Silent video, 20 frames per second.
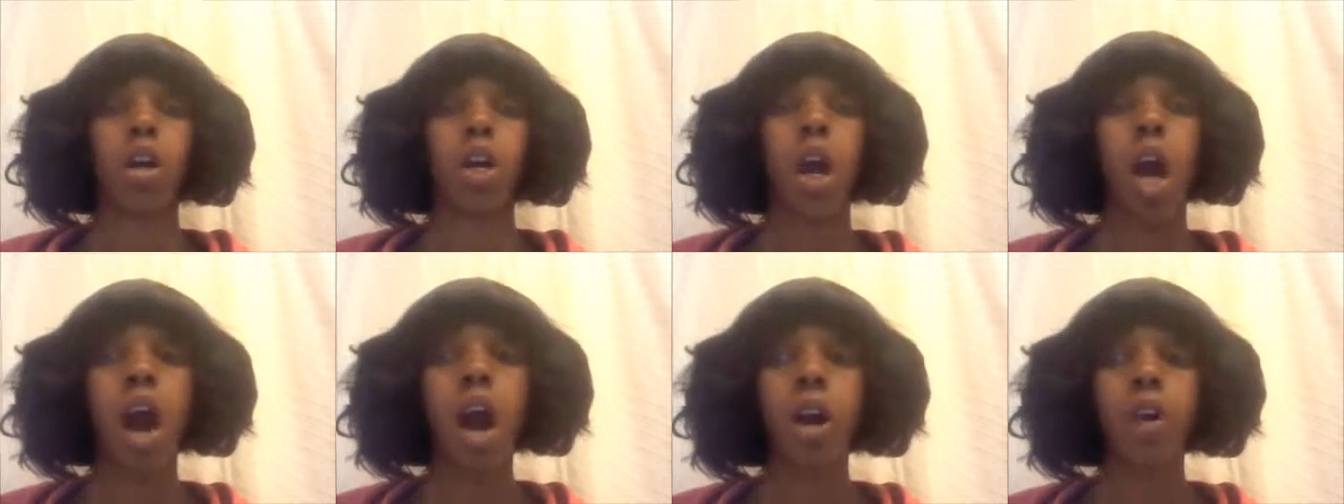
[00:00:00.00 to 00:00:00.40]

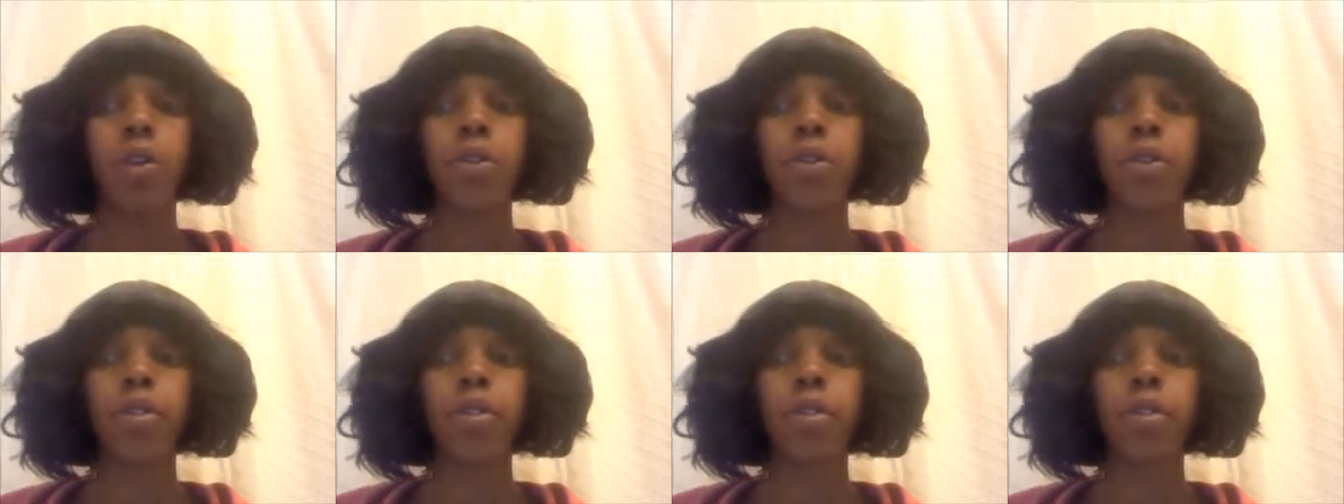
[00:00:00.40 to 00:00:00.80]

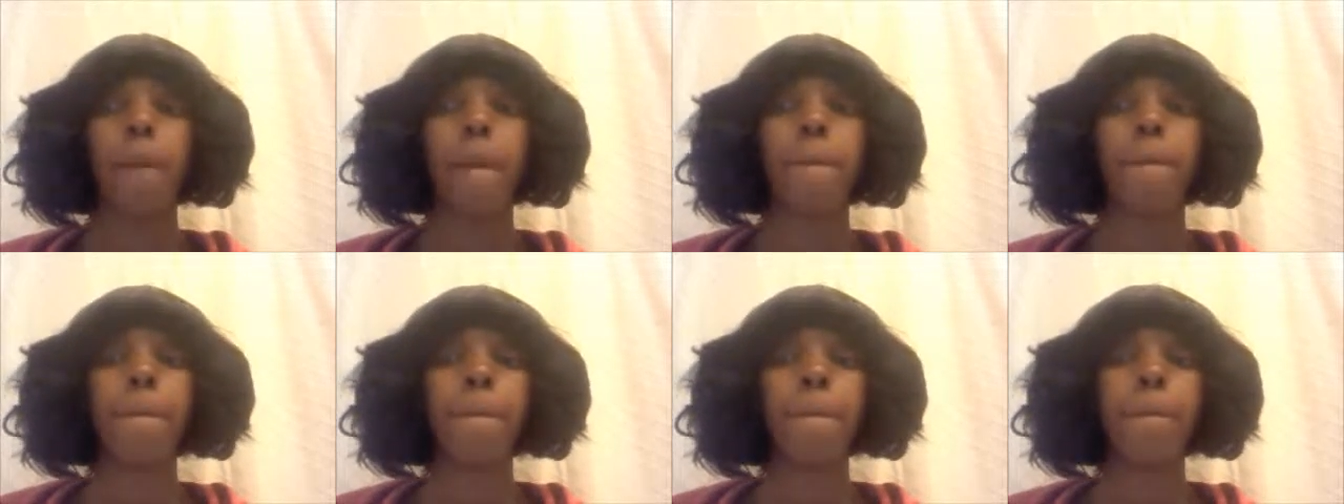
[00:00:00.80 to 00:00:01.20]
Costs,
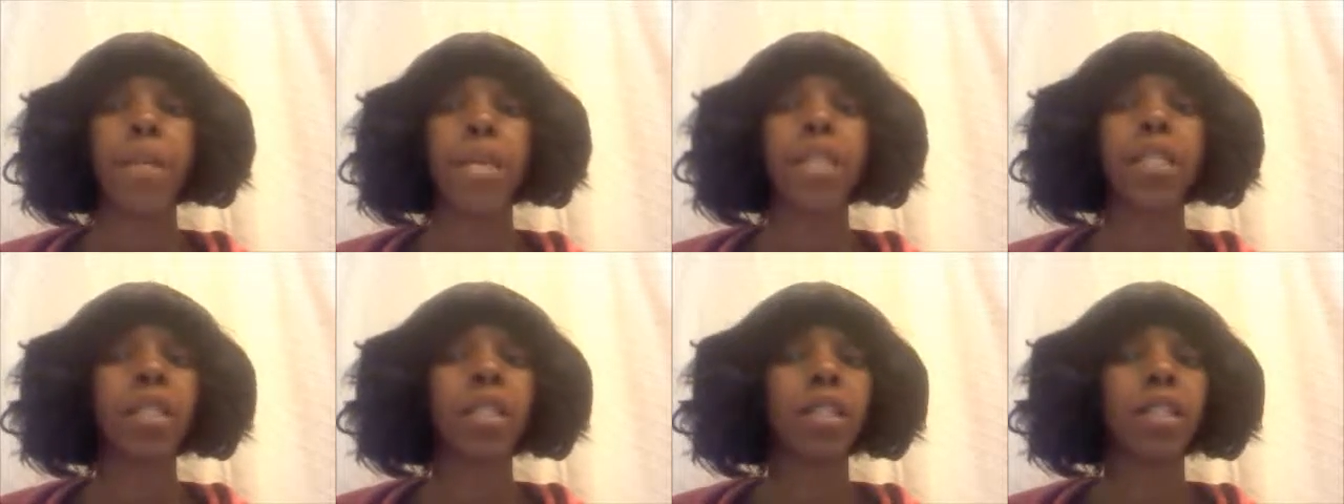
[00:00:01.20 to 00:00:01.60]

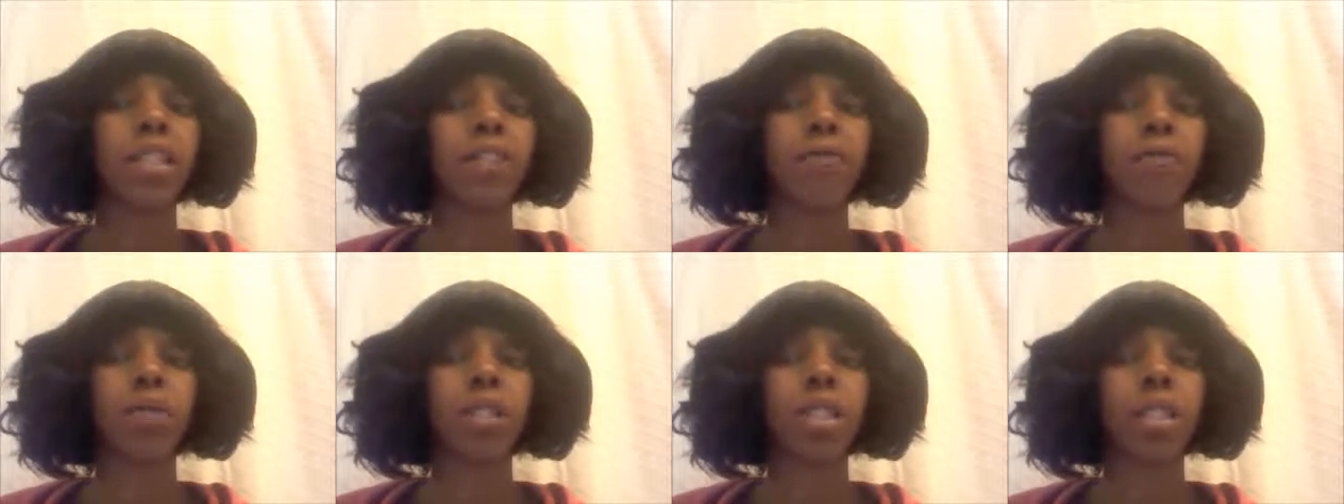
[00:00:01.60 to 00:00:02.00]
meet
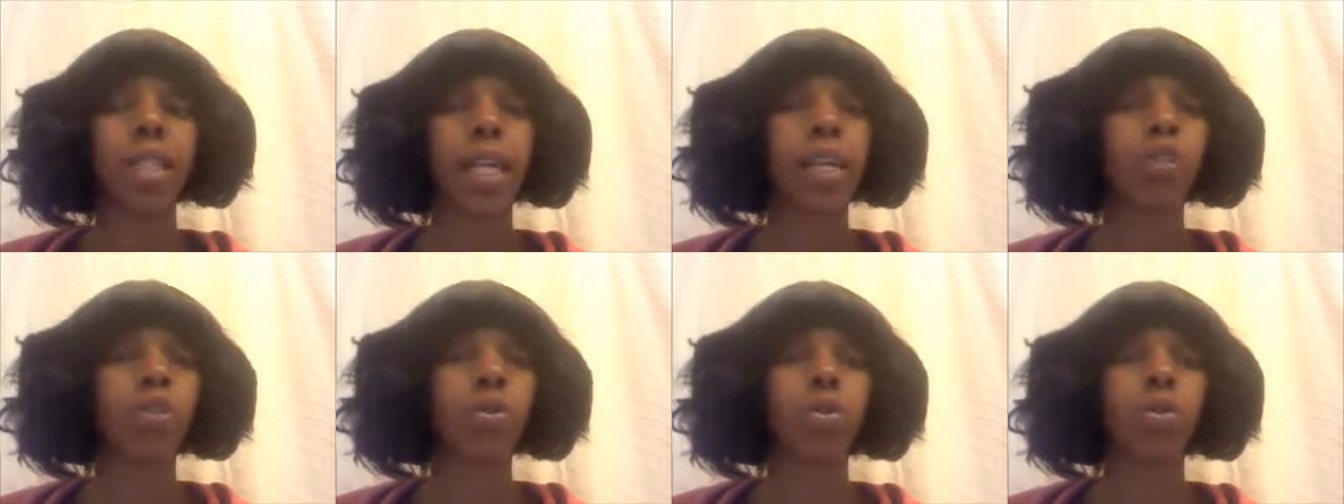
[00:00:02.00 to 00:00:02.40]
delivery
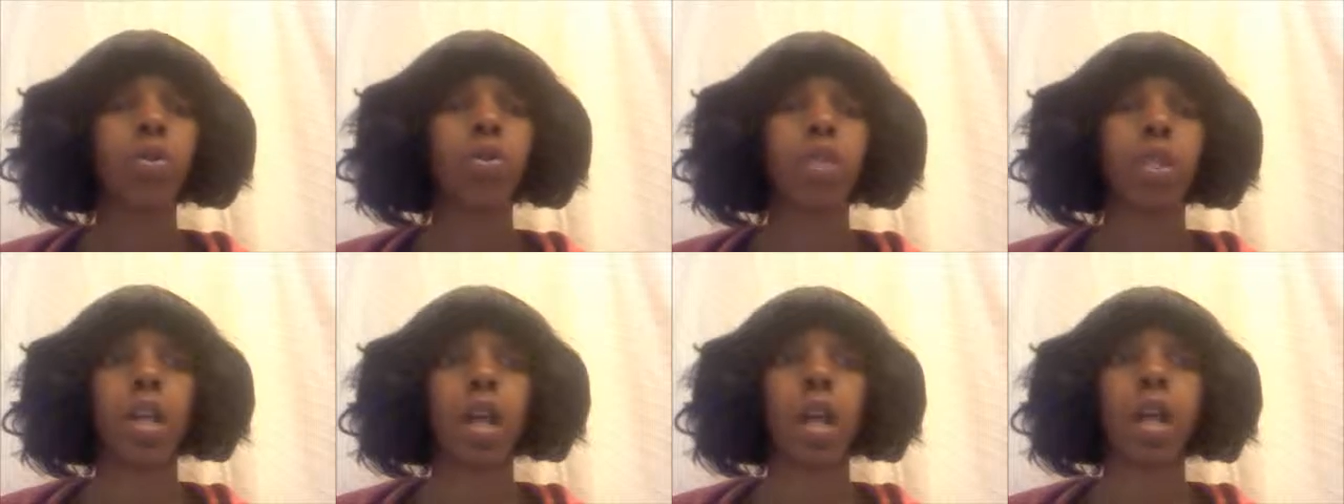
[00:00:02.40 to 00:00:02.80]
schedules
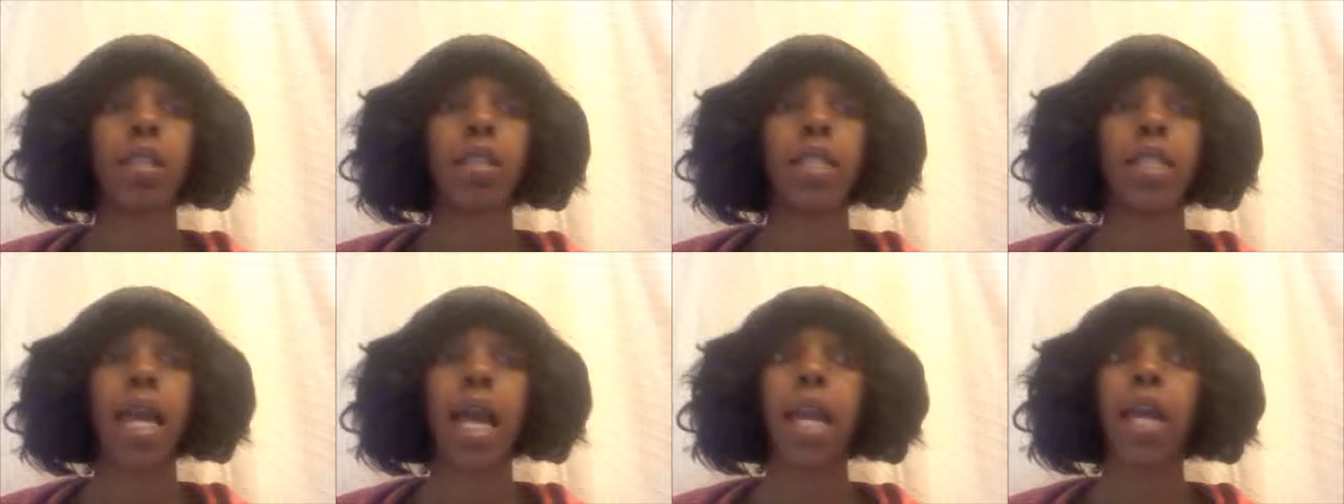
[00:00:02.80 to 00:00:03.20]

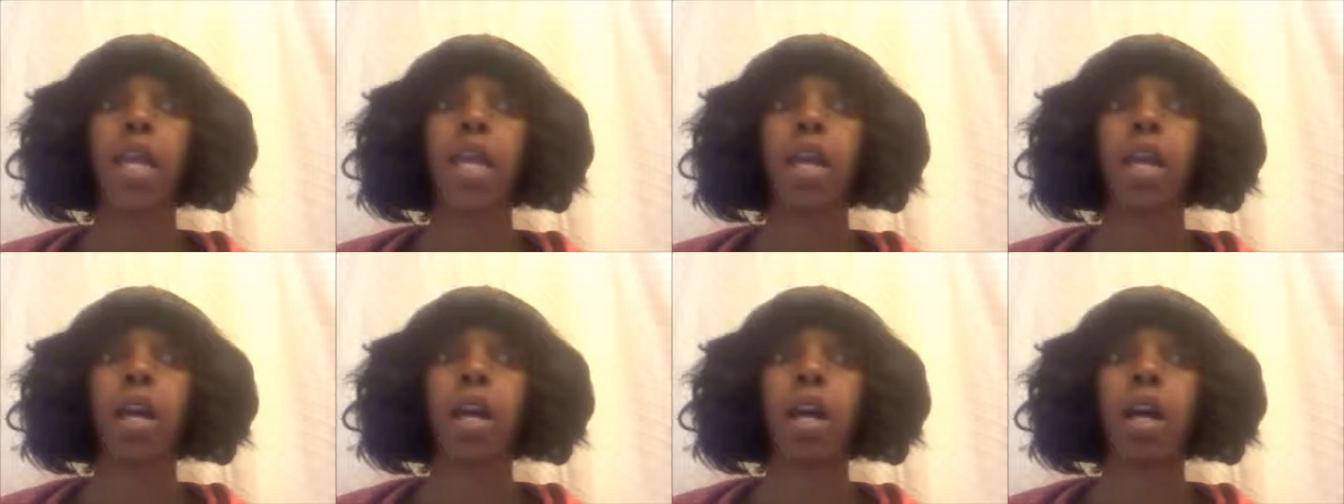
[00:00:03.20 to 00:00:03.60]
like
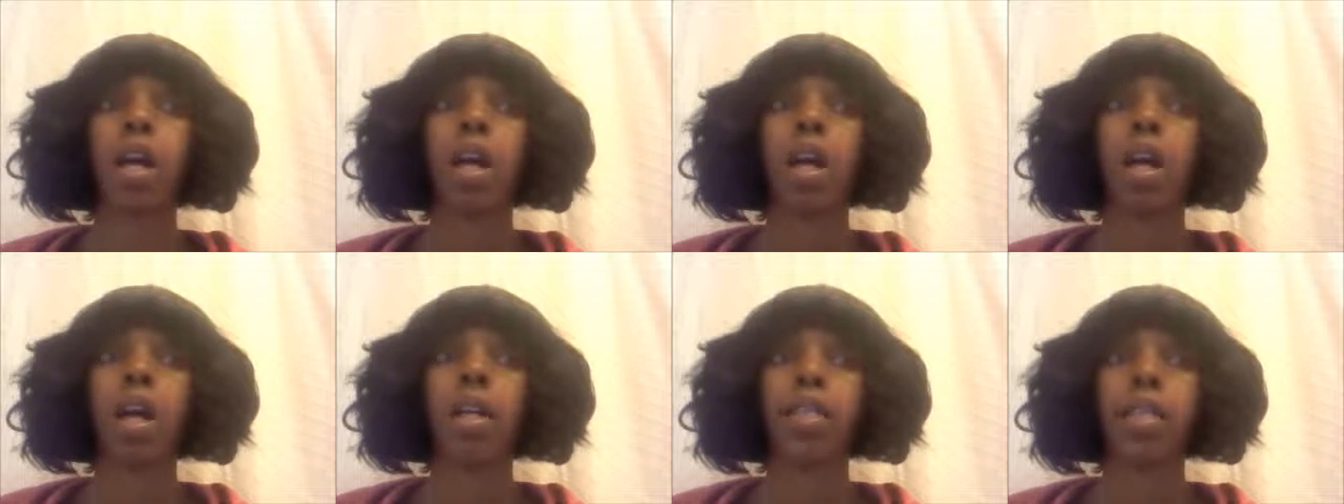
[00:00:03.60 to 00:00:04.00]

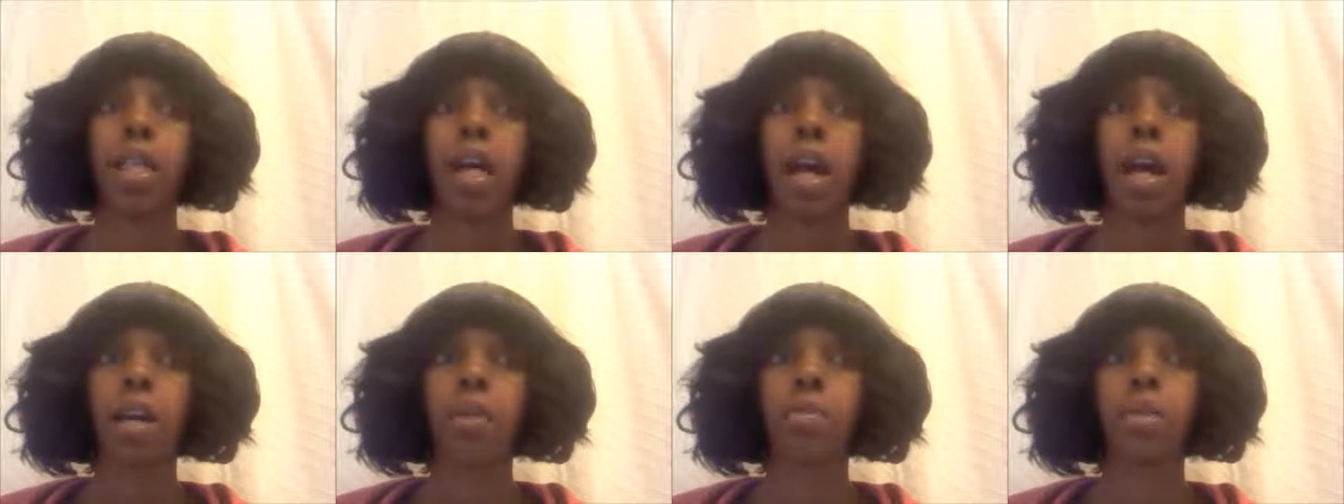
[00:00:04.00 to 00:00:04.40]

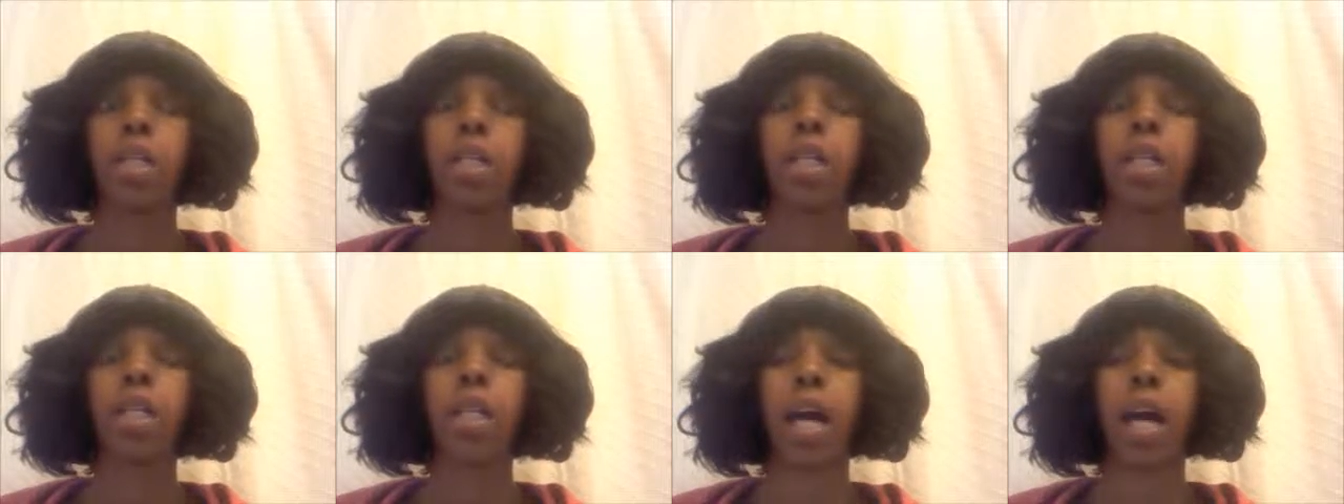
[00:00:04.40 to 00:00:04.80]

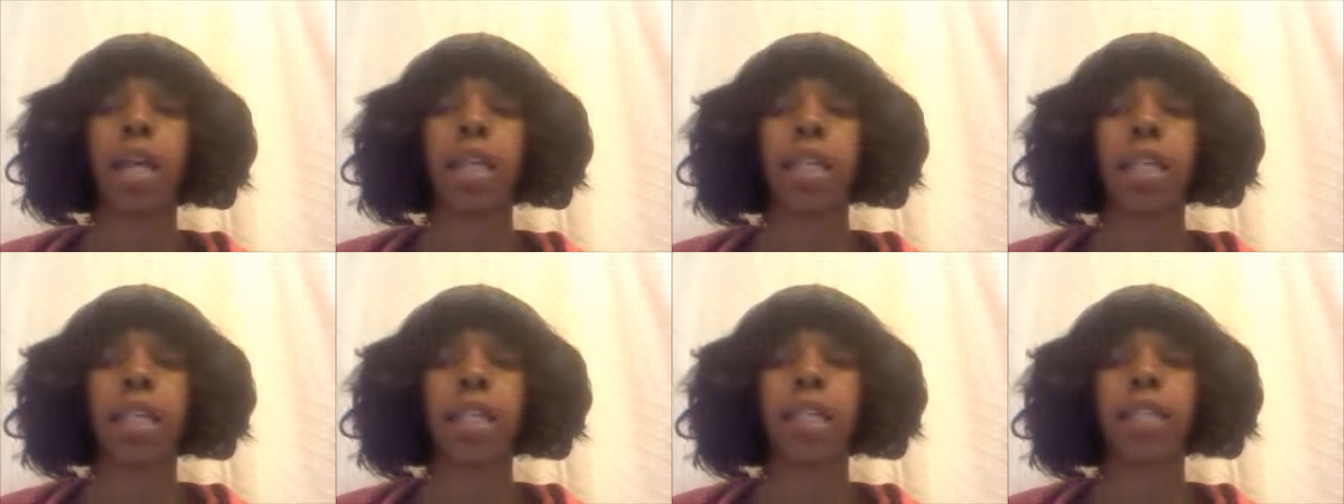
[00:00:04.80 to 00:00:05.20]
timely
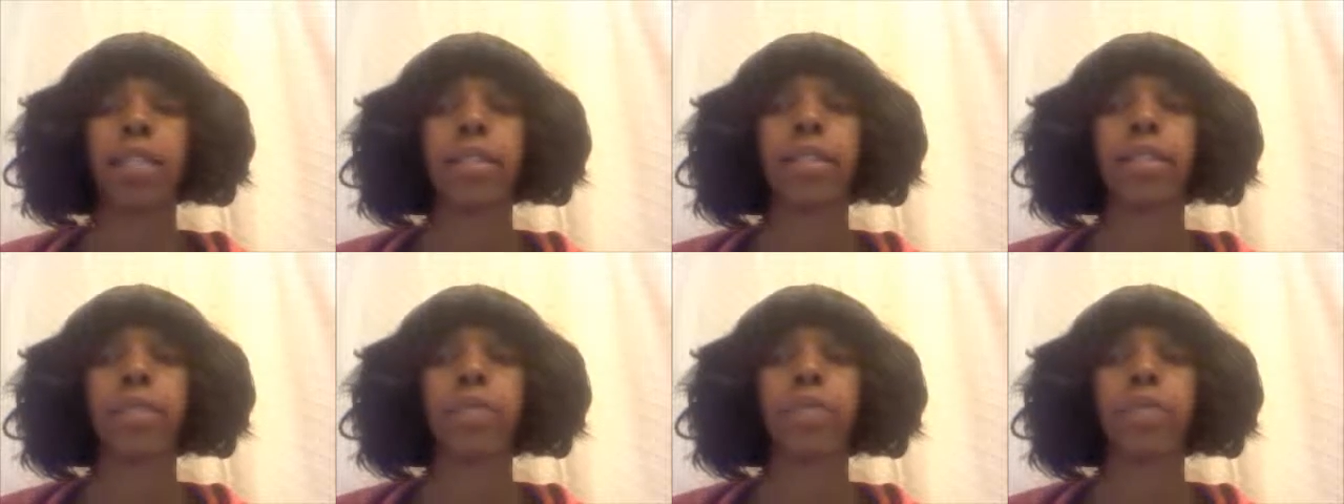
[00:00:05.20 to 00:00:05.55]
clock-ins,